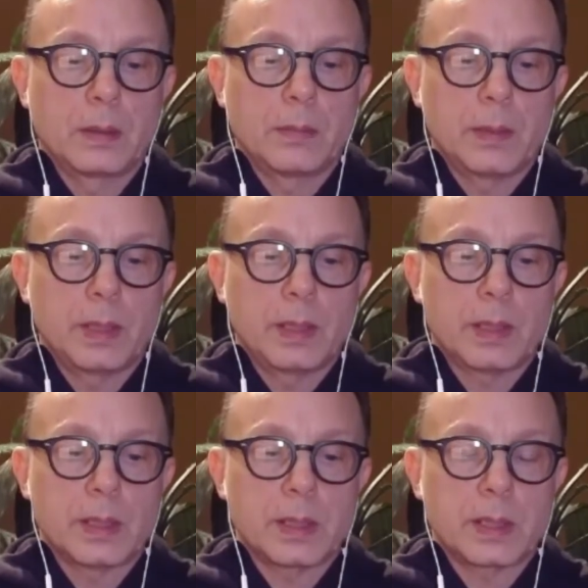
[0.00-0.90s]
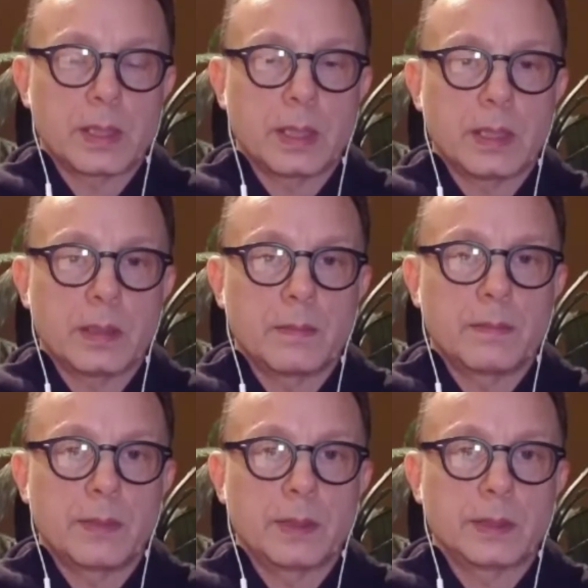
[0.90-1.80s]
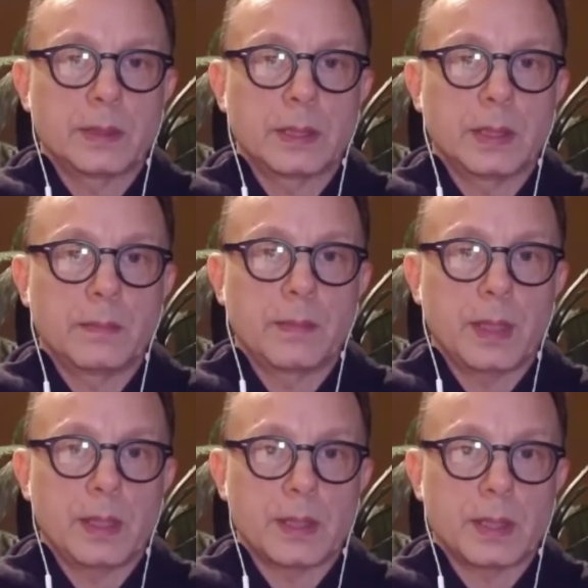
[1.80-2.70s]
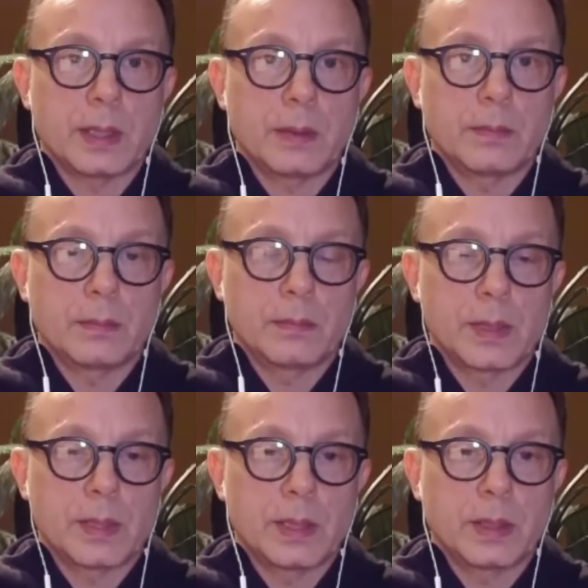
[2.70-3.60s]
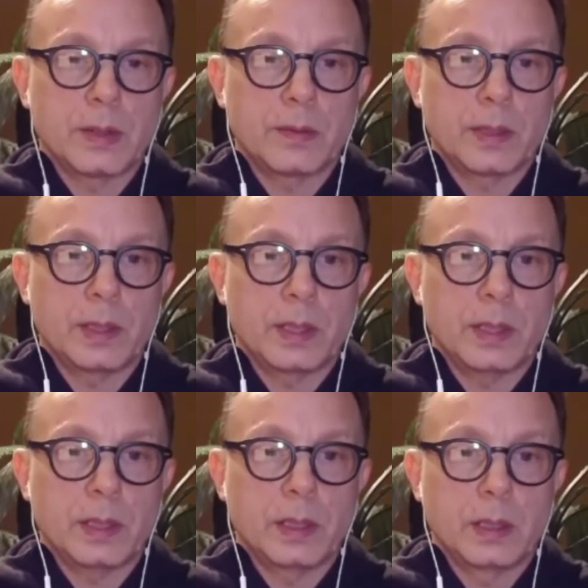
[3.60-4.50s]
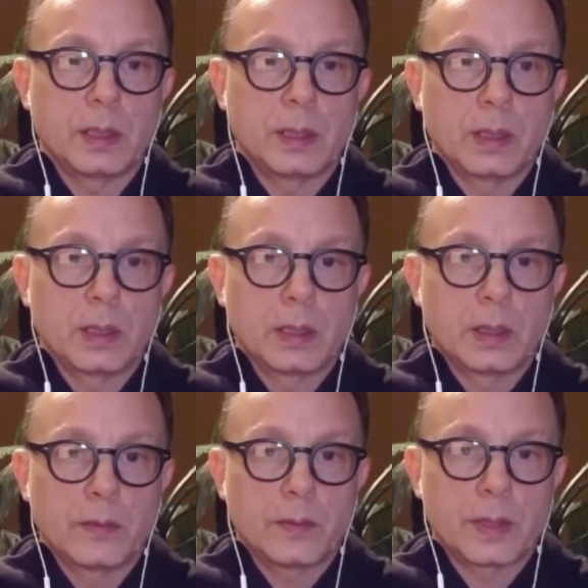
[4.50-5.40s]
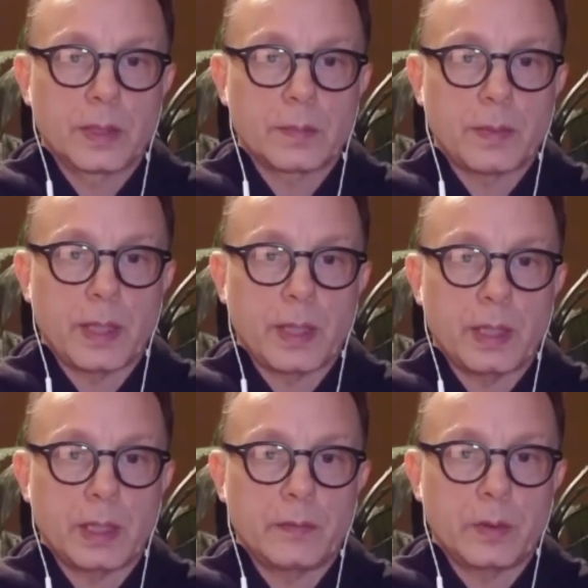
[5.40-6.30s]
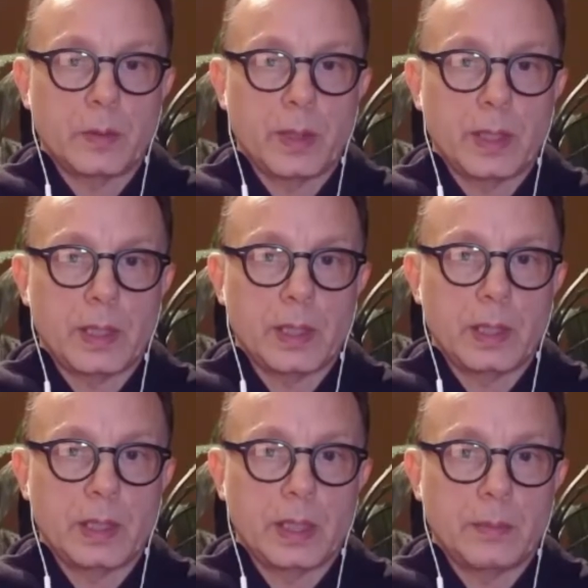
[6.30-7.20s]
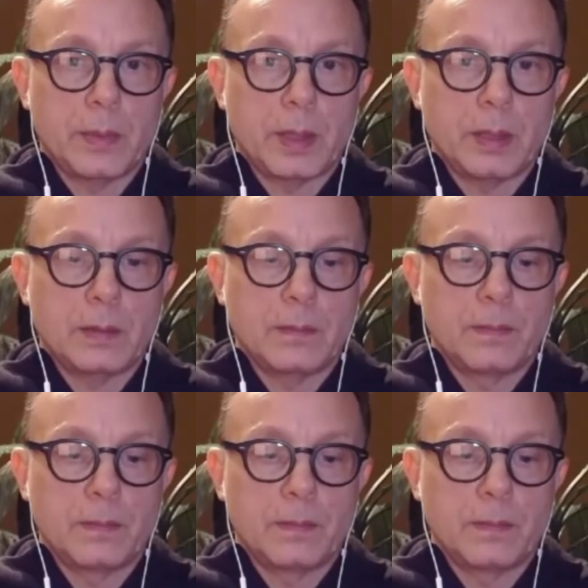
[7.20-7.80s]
Maybe this is the missing medicine, missing ingredient for this path of awakening that I'm on.